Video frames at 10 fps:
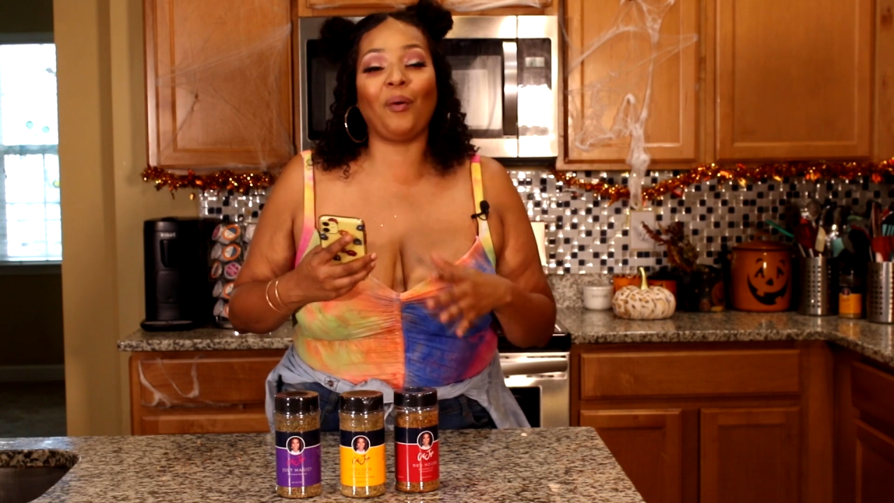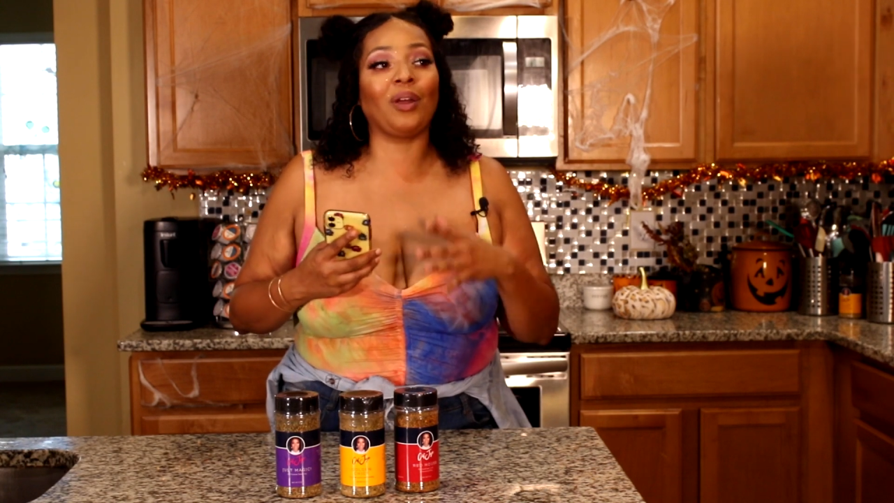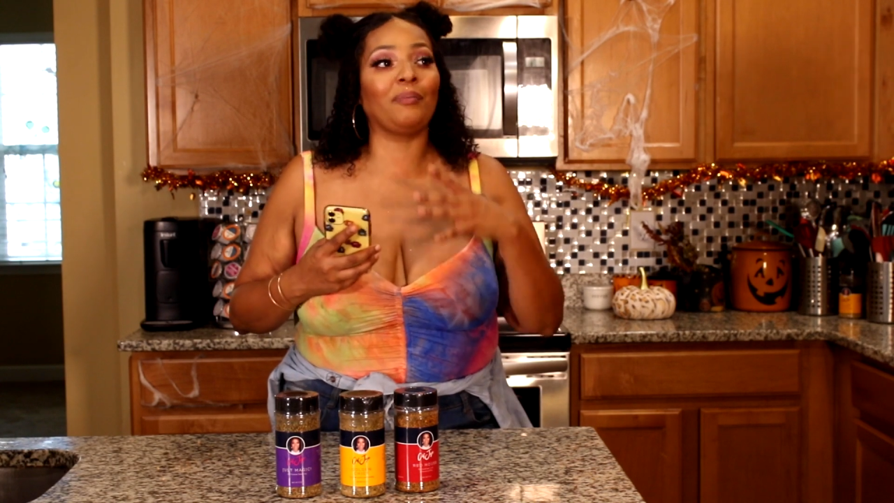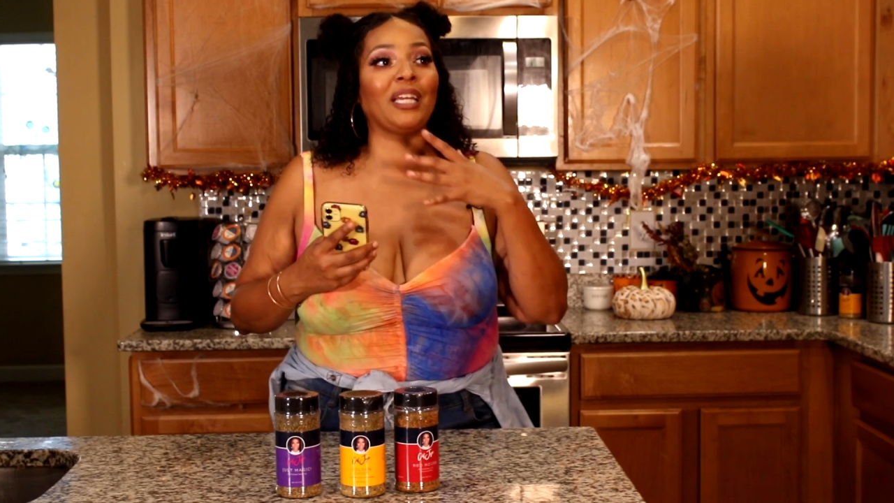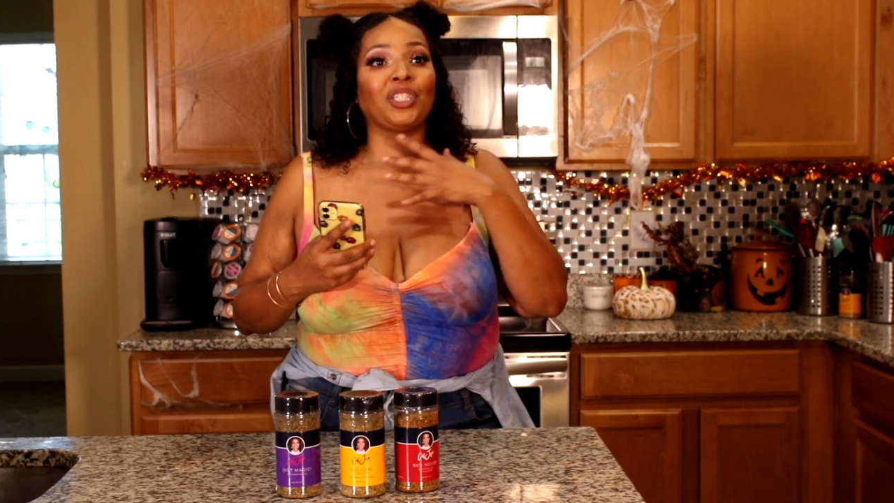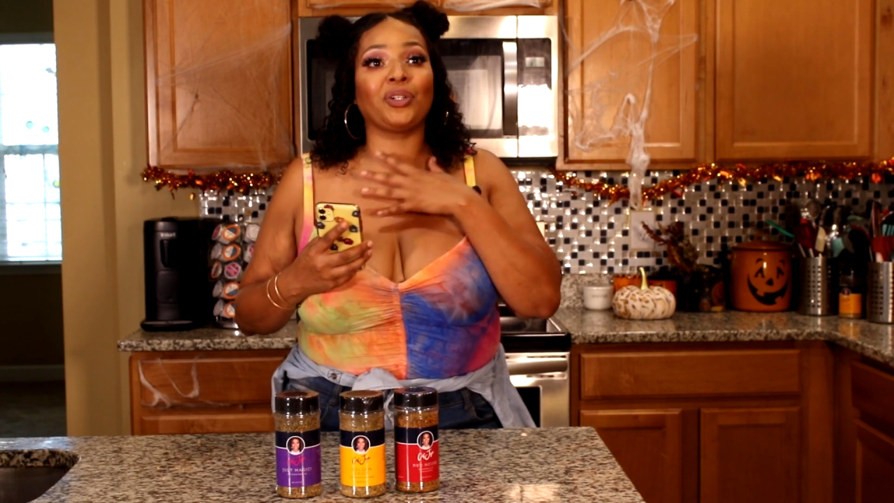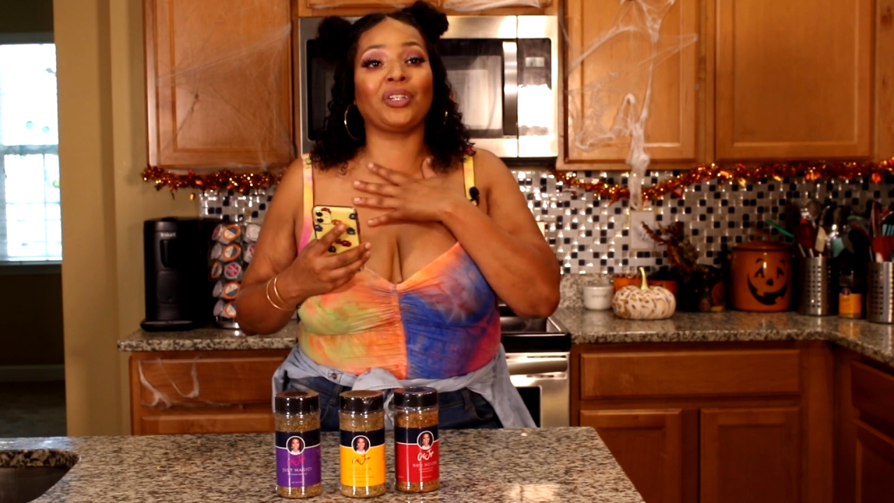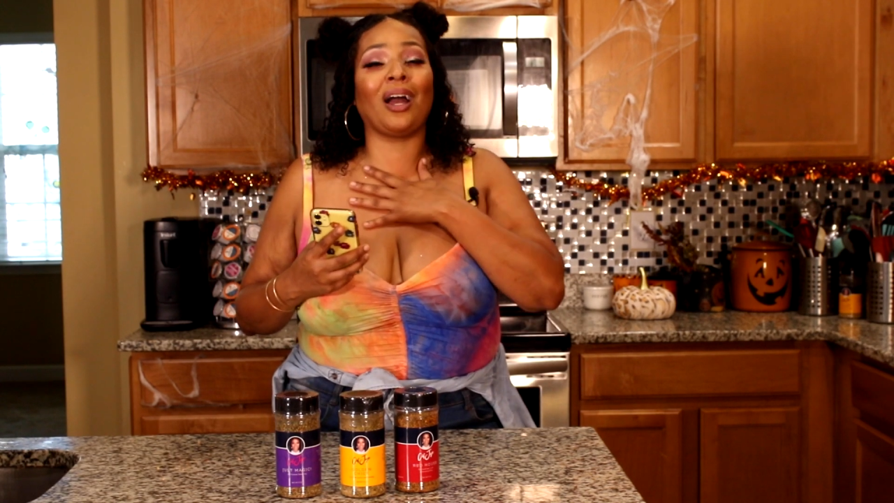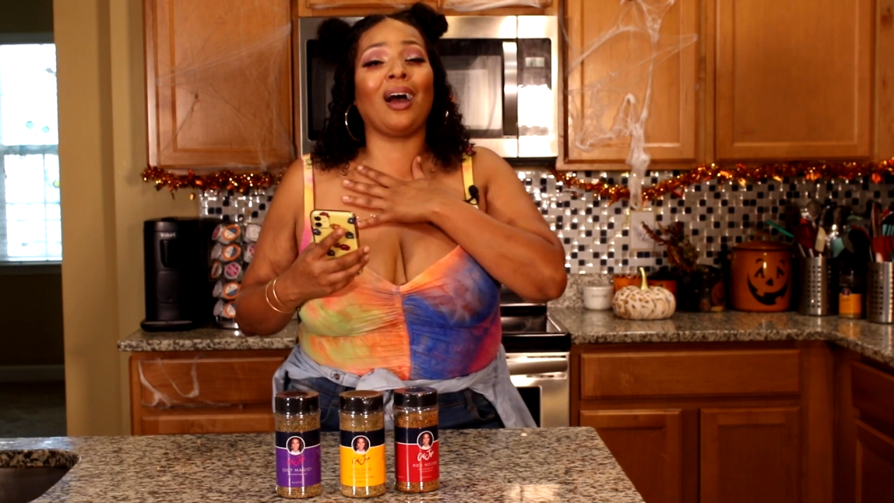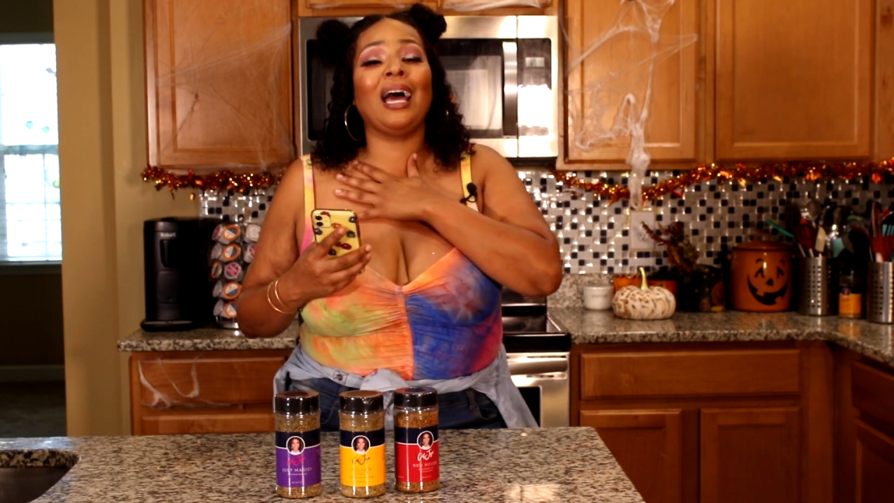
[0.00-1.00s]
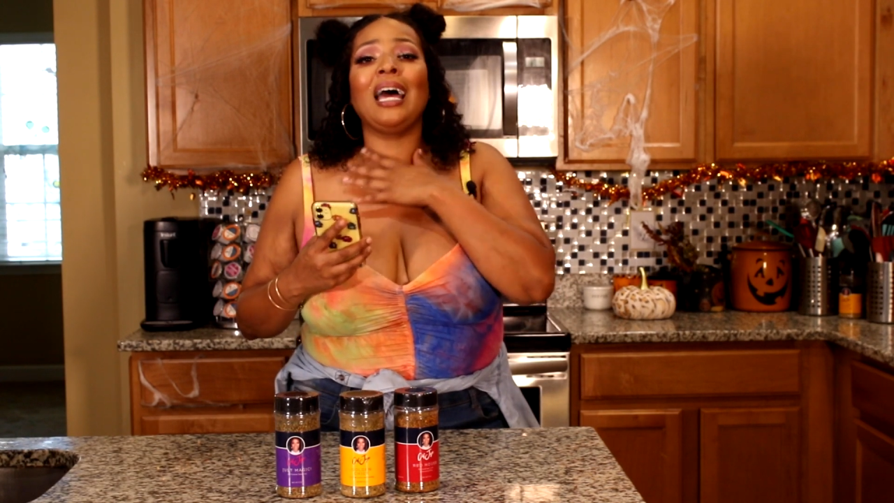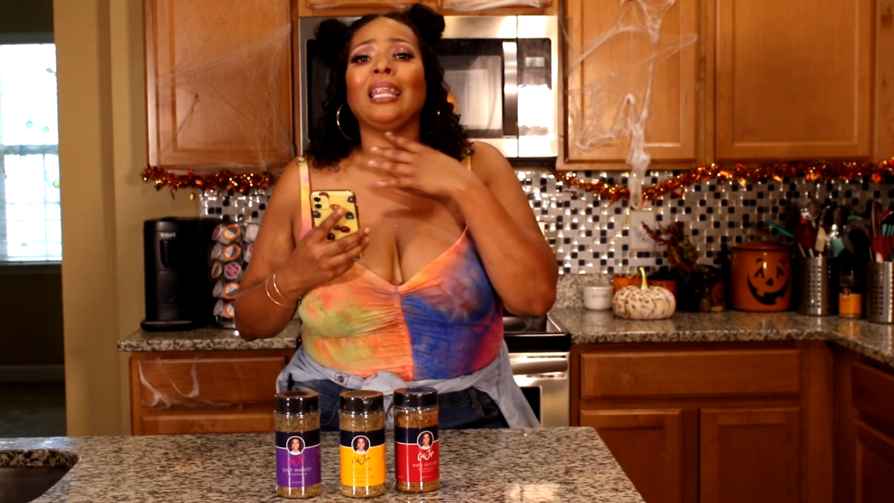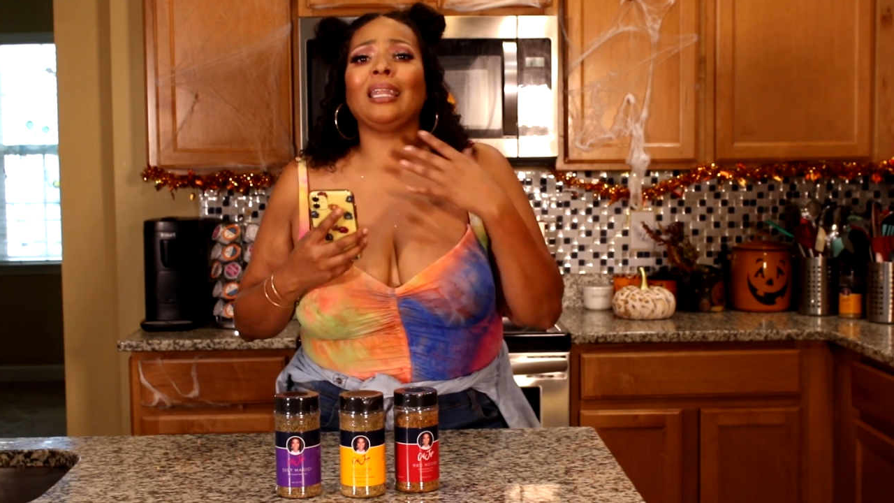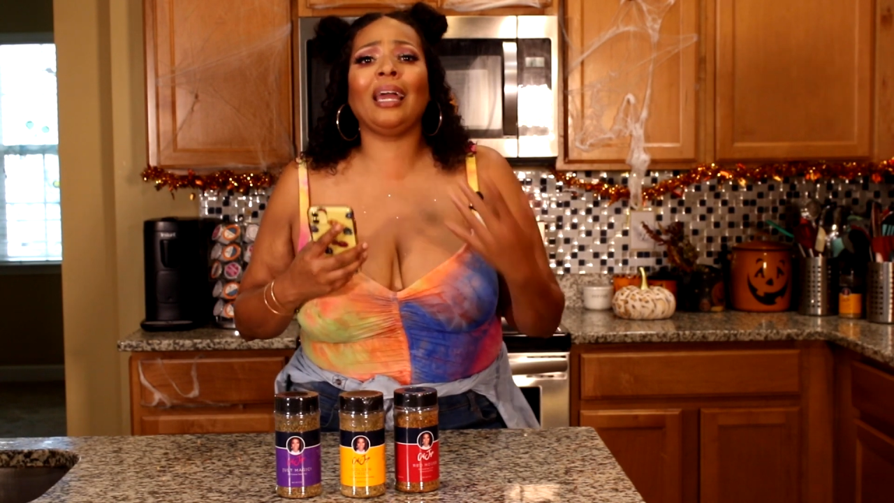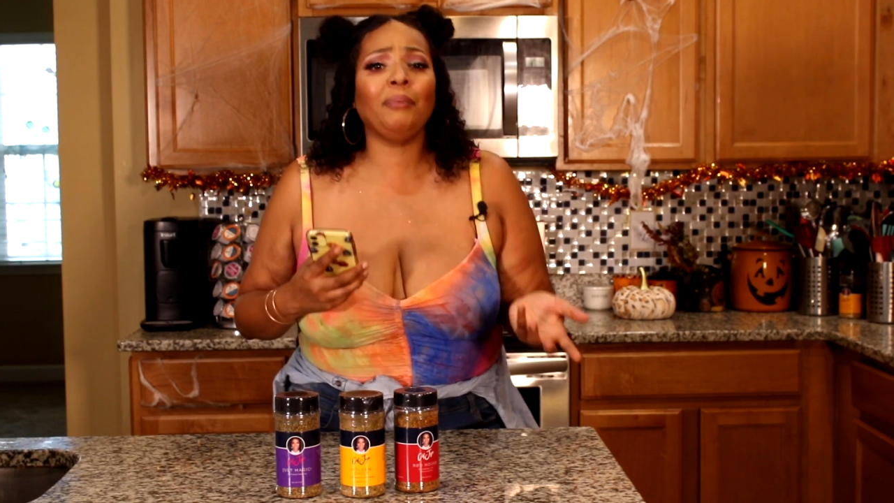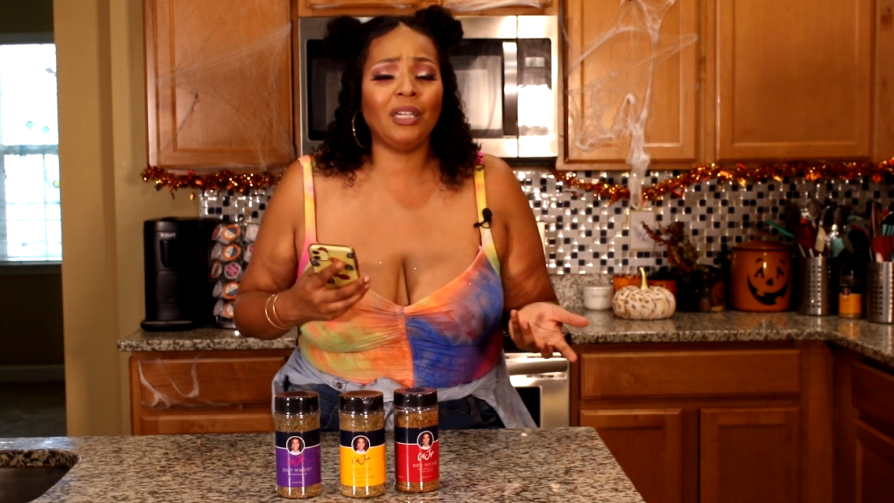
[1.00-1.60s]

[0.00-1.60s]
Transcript: I want to make sure y'all let